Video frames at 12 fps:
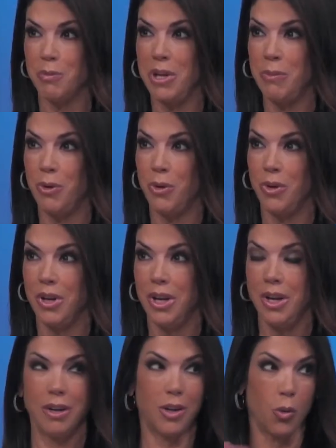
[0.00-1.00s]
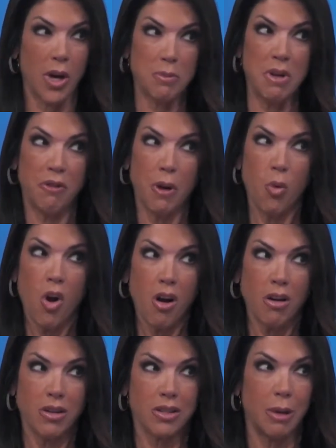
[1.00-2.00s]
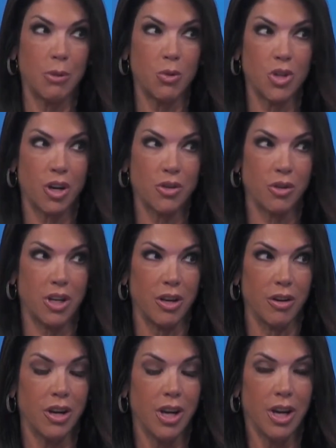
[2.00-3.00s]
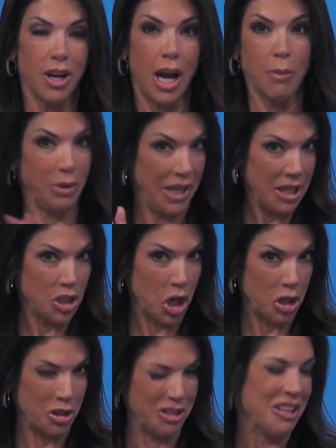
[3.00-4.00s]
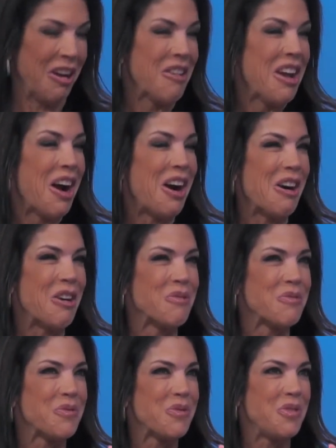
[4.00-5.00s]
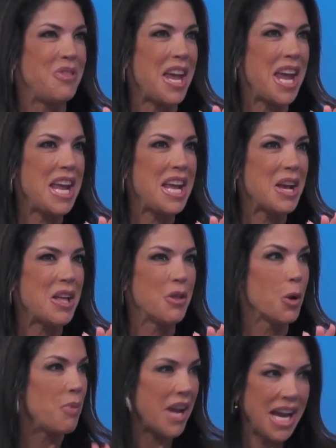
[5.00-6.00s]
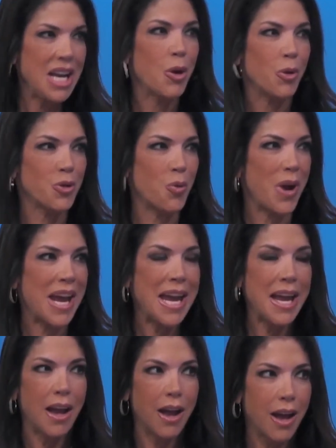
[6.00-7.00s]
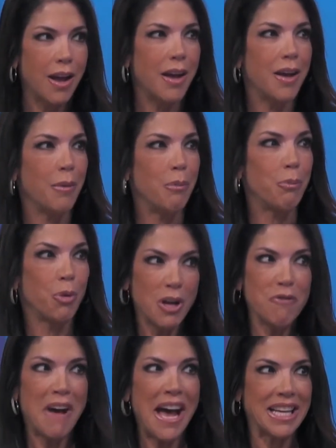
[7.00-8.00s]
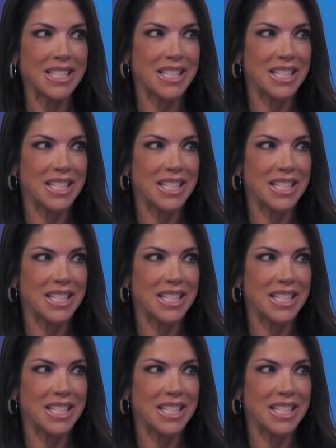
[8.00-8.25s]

people, correct me if I'm wrong, because I'm no doctor here. I play a doctor. No, uh, they, their pain goes away pretty fast.